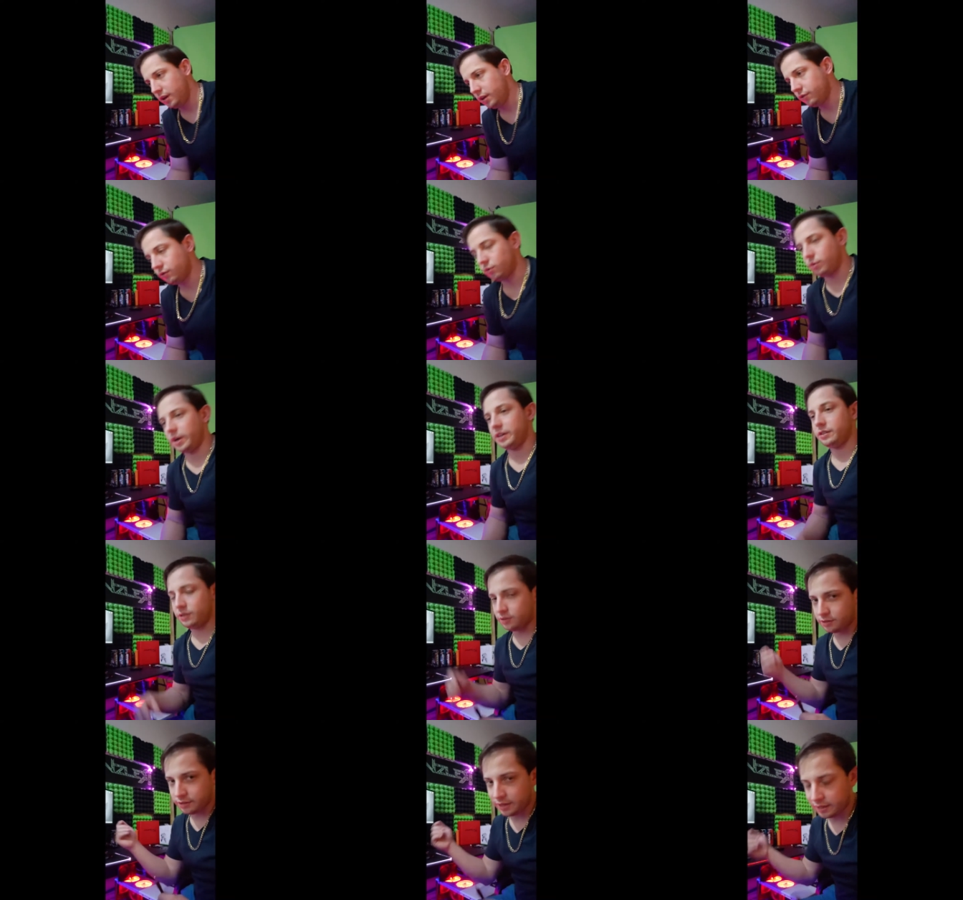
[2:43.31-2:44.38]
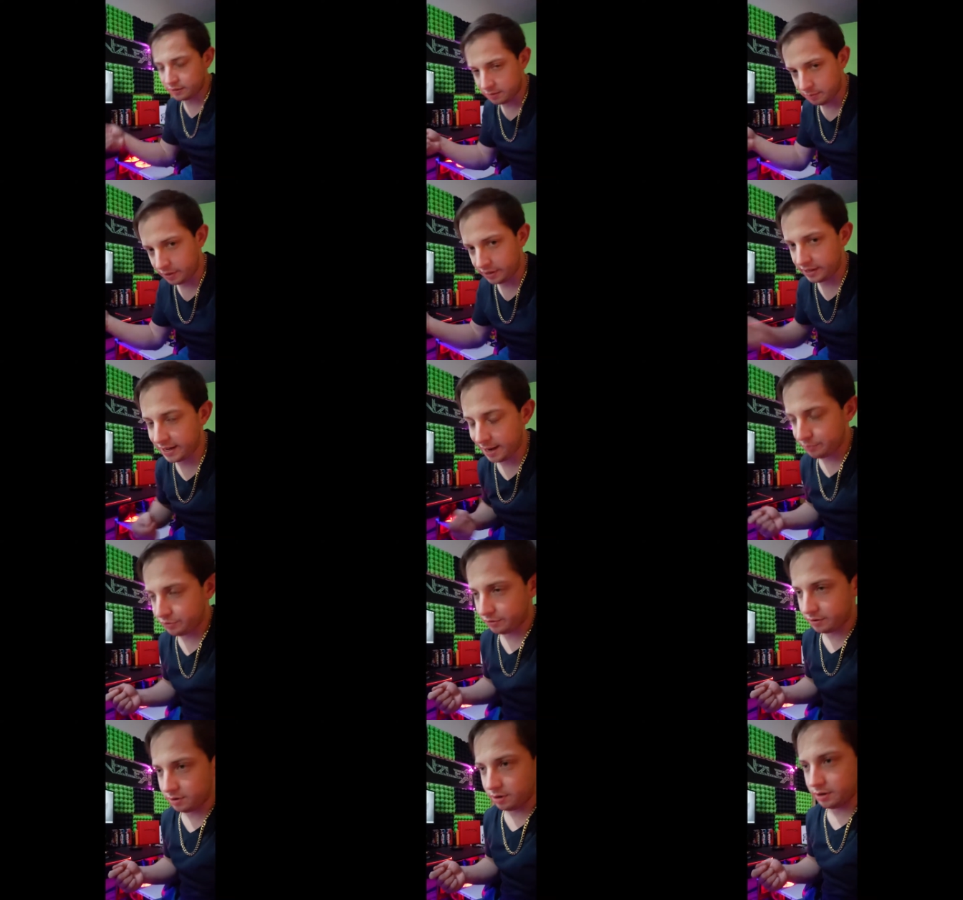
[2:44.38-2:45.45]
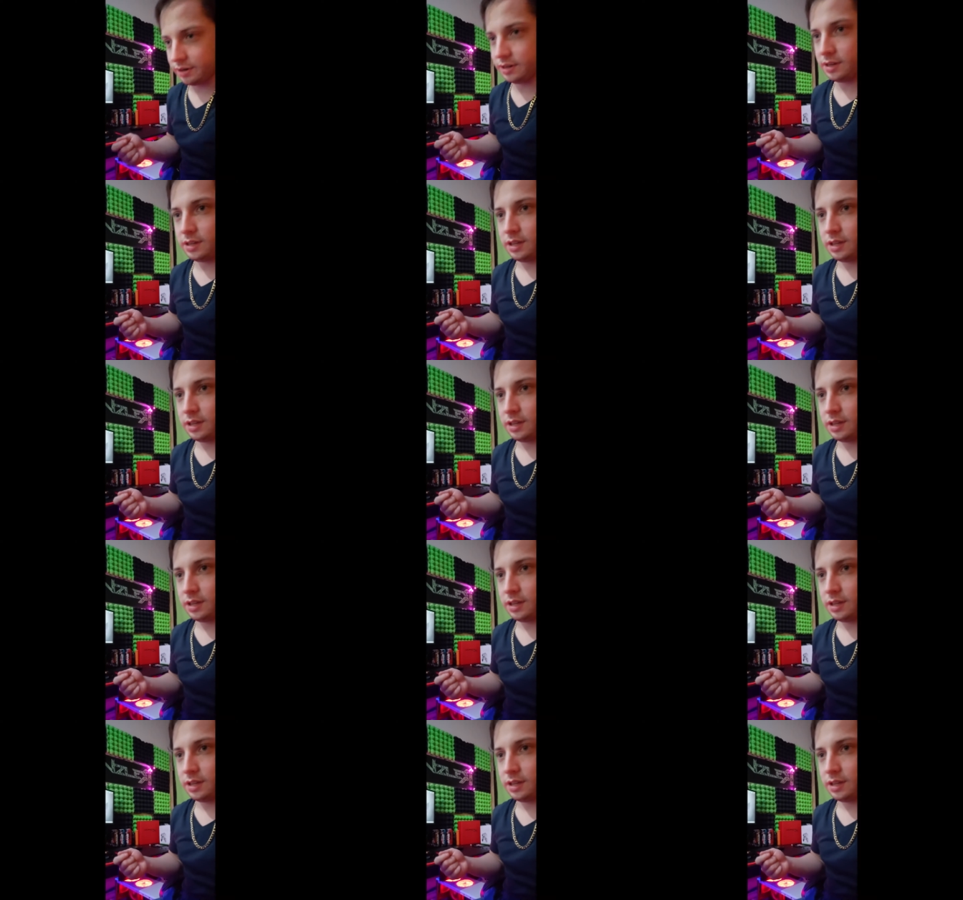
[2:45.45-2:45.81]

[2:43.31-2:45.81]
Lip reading: So I disconnected my capture card,